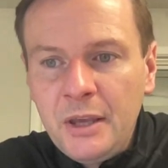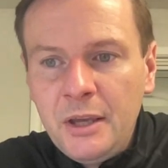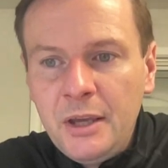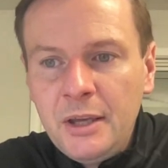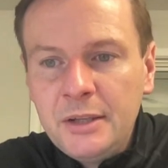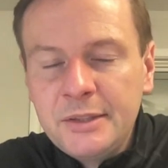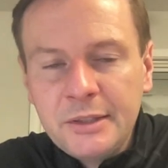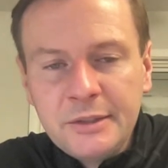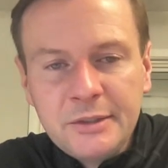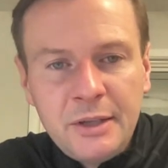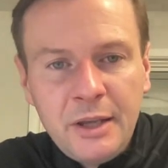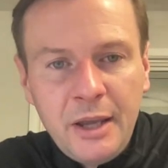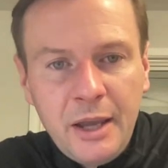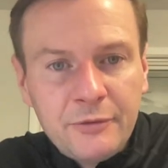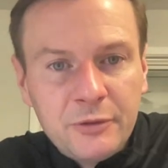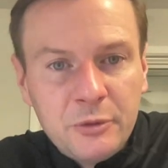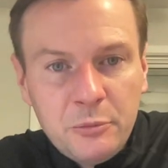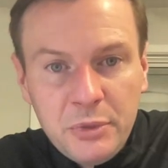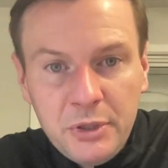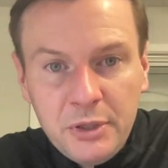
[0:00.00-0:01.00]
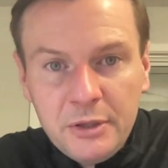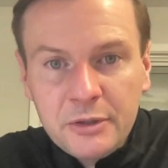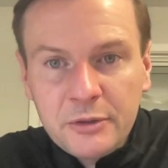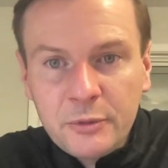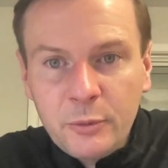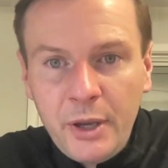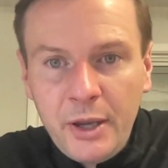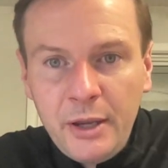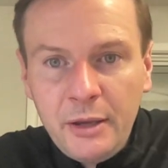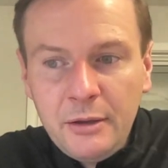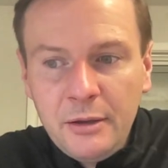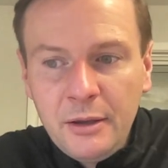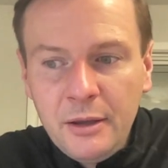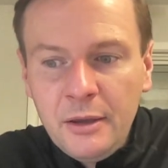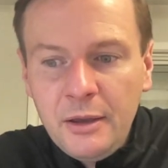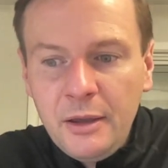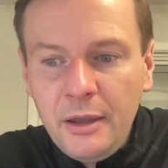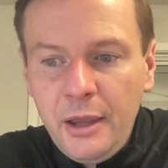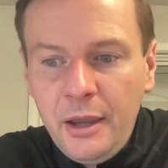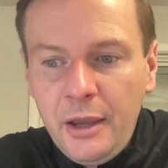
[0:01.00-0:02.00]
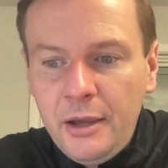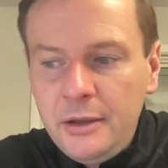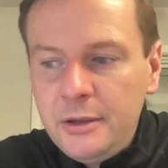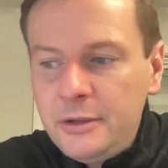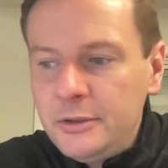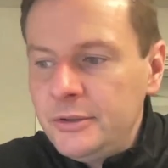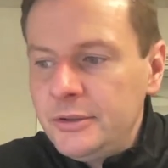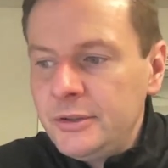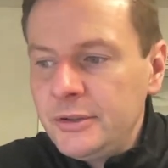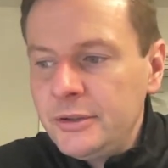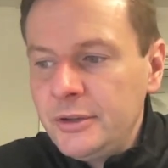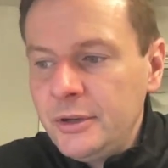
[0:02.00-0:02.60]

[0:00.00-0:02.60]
doesn't have to be this way, and